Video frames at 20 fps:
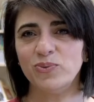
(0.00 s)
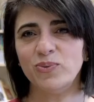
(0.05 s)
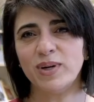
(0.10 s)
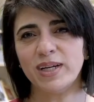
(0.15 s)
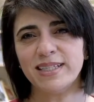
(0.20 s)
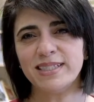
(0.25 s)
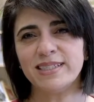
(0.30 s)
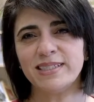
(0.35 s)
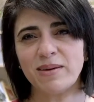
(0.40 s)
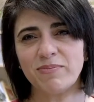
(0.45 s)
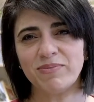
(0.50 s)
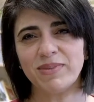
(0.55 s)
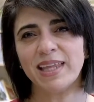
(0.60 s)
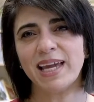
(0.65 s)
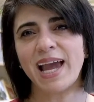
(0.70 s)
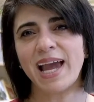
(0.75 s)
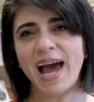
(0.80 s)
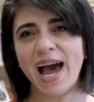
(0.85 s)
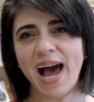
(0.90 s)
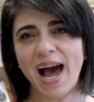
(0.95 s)
What is
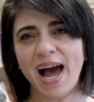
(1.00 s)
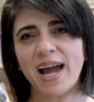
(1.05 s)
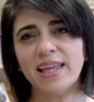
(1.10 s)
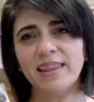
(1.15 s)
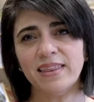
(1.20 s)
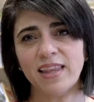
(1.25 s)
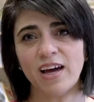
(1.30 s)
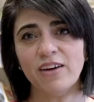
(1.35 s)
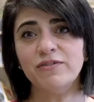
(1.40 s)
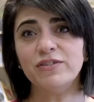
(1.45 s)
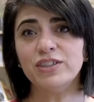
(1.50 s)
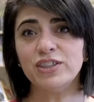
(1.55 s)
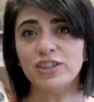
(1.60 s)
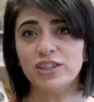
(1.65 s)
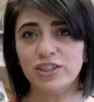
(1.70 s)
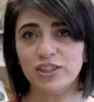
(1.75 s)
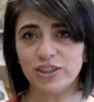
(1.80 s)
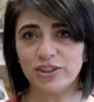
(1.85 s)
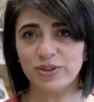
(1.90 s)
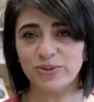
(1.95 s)
something I love to
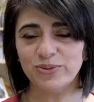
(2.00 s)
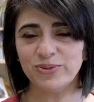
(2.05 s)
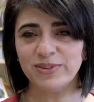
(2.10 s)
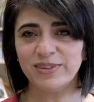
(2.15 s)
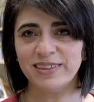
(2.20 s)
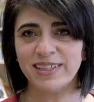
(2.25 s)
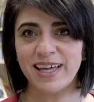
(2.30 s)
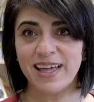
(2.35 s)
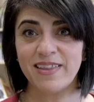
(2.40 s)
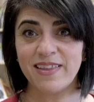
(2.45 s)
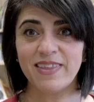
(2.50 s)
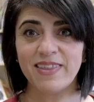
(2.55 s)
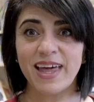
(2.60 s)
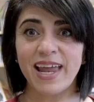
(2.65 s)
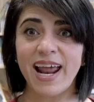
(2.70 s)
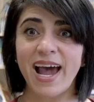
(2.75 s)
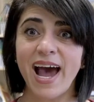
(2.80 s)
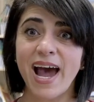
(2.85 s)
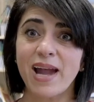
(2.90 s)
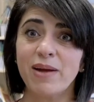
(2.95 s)
do
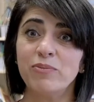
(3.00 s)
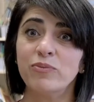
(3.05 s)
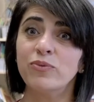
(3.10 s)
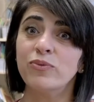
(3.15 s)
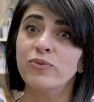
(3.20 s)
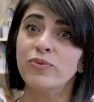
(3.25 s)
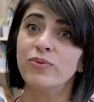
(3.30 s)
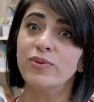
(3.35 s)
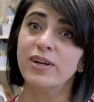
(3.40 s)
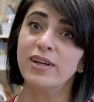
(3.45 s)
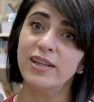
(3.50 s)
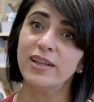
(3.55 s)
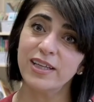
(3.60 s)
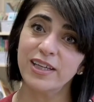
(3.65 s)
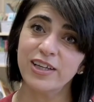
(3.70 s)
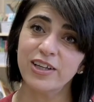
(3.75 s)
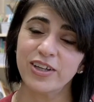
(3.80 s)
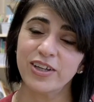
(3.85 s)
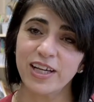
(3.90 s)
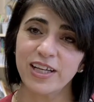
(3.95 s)
that I'm really
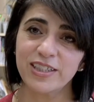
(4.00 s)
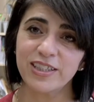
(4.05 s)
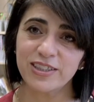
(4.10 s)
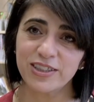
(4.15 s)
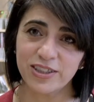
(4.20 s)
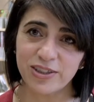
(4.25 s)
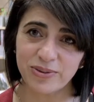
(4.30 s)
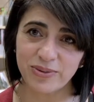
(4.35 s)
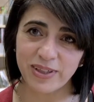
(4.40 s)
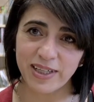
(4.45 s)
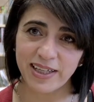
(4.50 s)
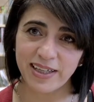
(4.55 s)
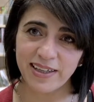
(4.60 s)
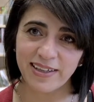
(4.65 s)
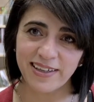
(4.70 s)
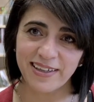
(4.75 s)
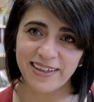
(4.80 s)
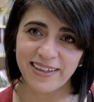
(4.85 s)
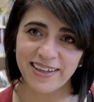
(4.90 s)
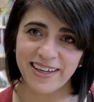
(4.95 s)
good at doing
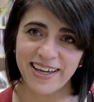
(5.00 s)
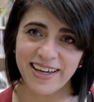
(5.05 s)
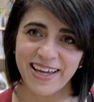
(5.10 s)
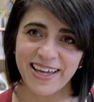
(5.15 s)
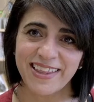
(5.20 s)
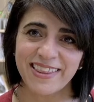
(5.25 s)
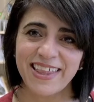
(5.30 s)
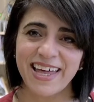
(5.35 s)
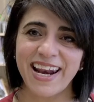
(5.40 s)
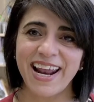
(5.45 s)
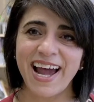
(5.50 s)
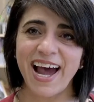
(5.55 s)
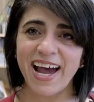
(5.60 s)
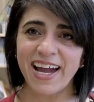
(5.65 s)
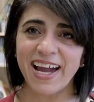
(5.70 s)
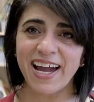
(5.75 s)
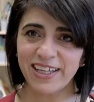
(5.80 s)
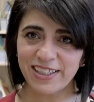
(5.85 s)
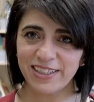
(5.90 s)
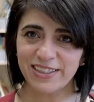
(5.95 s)
that
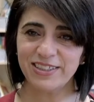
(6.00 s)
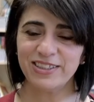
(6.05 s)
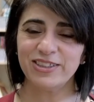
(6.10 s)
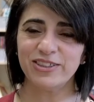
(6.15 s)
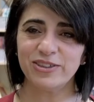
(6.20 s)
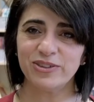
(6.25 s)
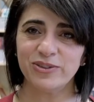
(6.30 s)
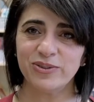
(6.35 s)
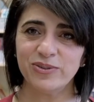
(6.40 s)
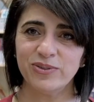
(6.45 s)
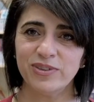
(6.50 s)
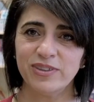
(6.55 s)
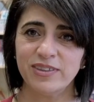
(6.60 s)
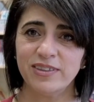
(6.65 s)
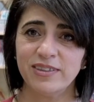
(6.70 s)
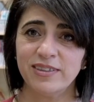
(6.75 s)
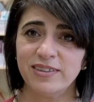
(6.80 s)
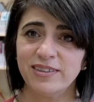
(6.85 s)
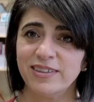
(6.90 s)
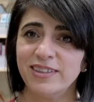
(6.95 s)
I can do
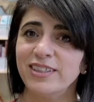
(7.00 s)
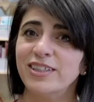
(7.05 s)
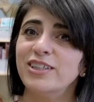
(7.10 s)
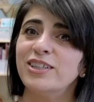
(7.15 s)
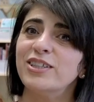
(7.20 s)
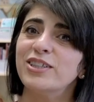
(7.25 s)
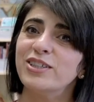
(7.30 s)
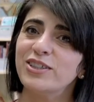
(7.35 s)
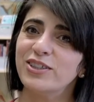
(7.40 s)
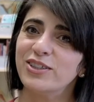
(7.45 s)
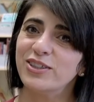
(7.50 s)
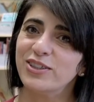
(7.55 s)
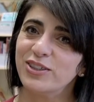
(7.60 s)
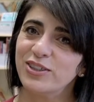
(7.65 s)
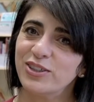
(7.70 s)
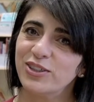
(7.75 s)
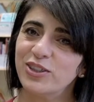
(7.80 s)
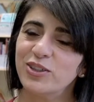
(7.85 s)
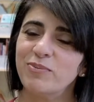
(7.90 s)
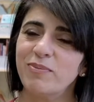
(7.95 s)

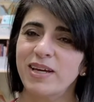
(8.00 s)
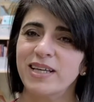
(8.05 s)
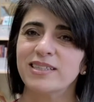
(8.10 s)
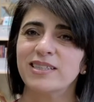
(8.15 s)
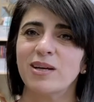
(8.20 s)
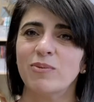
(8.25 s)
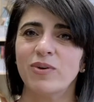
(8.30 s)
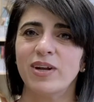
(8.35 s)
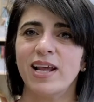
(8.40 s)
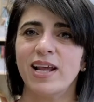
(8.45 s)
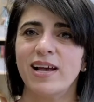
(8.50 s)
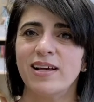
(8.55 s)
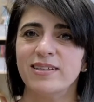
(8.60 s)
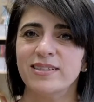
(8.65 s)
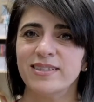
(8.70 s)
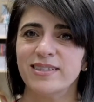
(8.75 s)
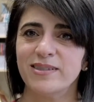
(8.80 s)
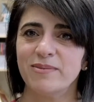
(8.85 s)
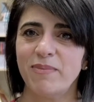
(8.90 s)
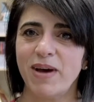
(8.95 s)
to make someone
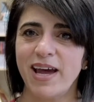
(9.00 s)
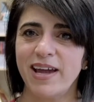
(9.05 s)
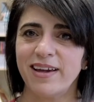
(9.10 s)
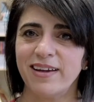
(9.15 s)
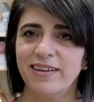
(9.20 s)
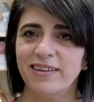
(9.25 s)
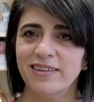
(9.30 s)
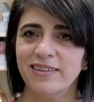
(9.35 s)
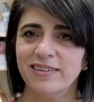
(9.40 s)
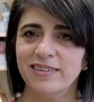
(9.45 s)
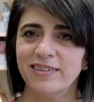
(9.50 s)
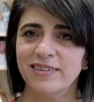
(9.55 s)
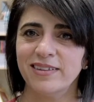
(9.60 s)
else smile?